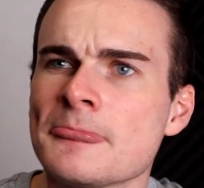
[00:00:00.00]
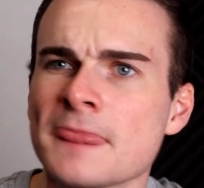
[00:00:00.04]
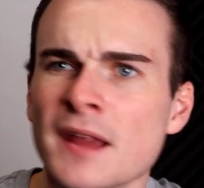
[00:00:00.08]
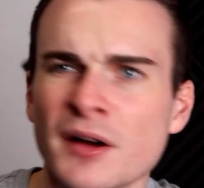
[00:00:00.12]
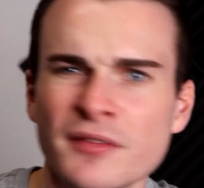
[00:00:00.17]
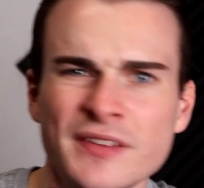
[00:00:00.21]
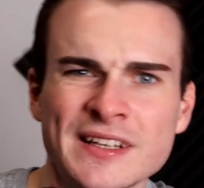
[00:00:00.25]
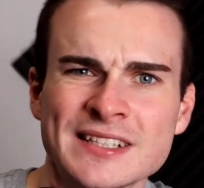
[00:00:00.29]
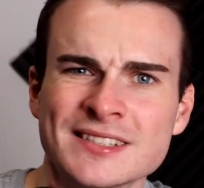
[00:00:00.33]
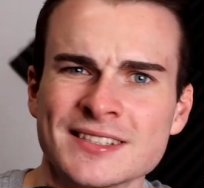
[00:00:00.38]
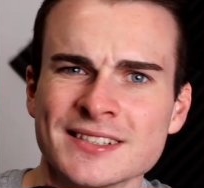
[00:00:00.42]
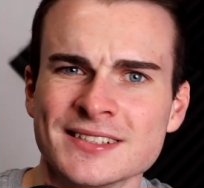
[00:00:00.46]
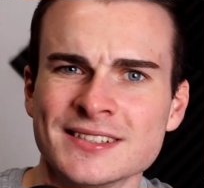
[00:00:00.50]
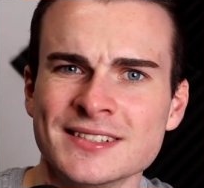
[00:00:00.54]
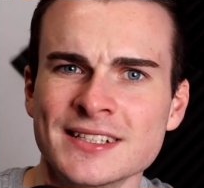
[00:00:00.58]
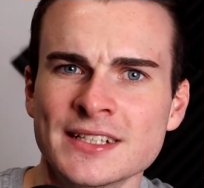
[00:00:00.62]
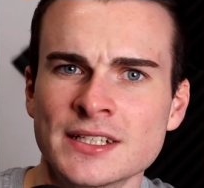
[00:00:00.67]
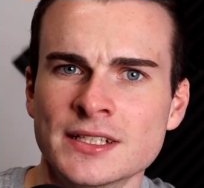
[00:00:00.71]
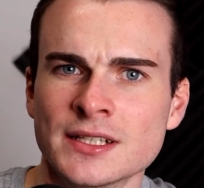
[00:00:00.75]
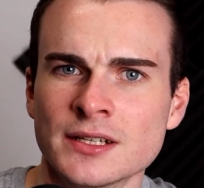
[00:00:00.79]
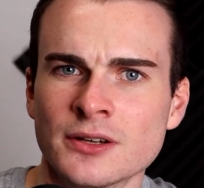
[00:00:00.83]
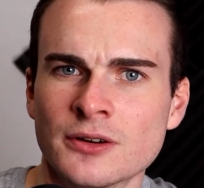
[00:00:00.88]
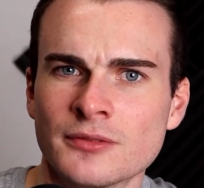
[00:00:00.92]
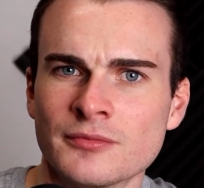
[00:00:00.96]
of it
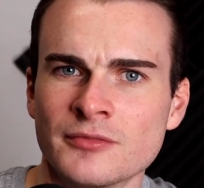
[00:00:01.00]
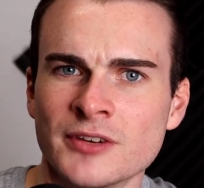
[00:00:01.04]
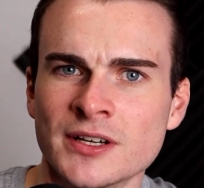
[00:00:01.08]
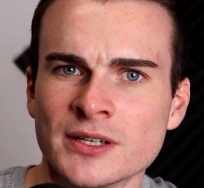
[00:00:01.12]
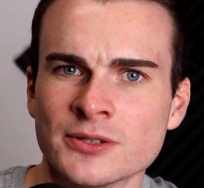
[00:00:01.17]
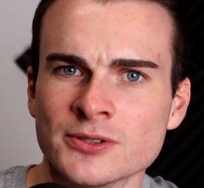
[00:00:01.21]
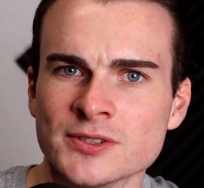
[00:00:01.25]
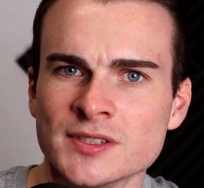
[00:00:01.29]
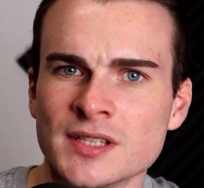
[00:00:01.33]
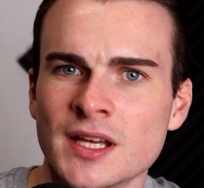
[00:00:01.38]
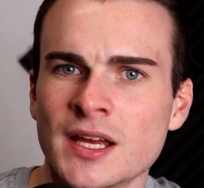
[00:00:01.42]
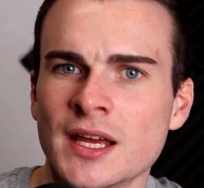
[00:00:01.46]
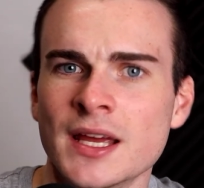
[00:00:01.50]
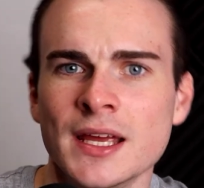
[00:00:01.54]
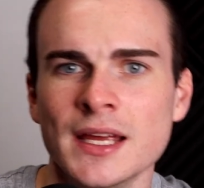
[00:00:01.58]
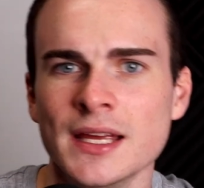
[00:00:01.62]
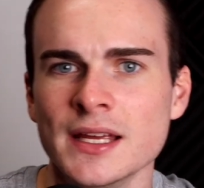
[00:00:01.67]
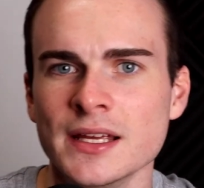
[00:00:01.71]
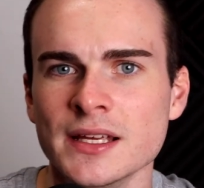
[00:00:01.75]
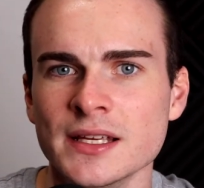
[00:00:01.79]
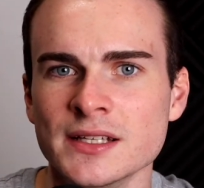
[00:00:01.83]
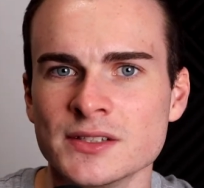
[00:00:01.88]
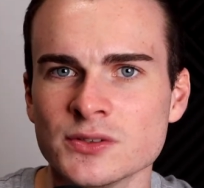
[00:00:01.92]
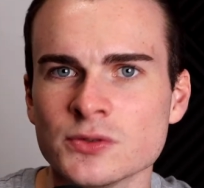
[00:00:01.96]
succeeding on Reels
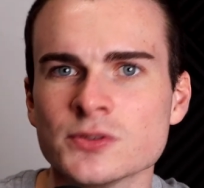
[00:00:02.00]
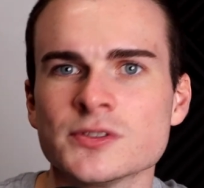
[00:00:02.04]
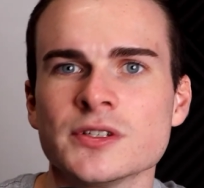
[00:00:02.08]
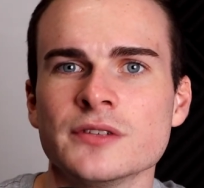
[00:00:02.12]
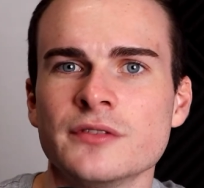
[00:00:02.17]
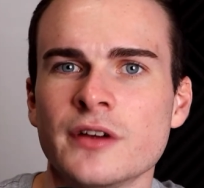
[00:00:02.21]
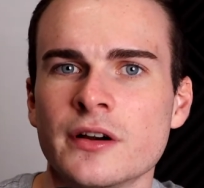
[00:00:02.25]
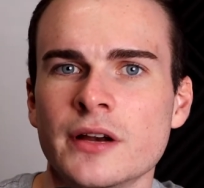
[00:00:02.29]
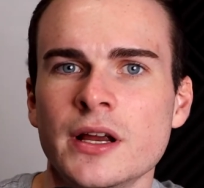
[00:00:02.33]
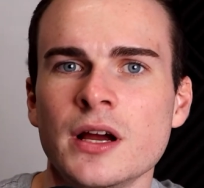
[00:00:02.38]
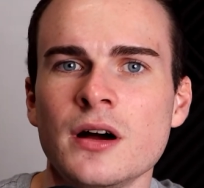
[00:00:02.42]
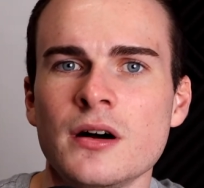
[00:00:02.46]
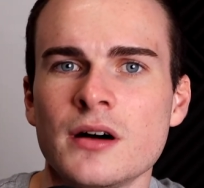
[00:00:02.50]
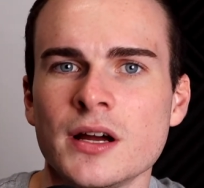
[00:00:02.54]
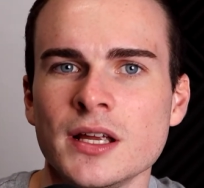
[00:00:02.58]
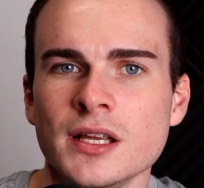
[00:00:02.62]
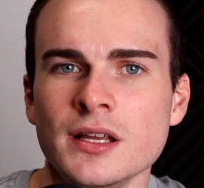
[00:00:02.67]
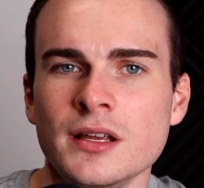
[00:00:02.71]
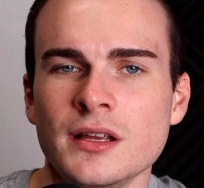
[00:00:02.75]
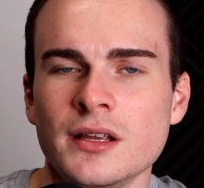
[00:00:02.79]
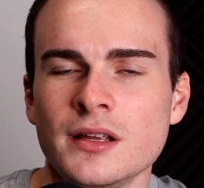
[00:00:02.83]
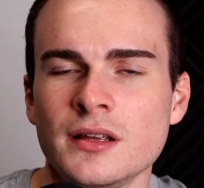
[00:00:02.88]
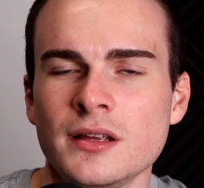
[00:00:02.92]
is also very high,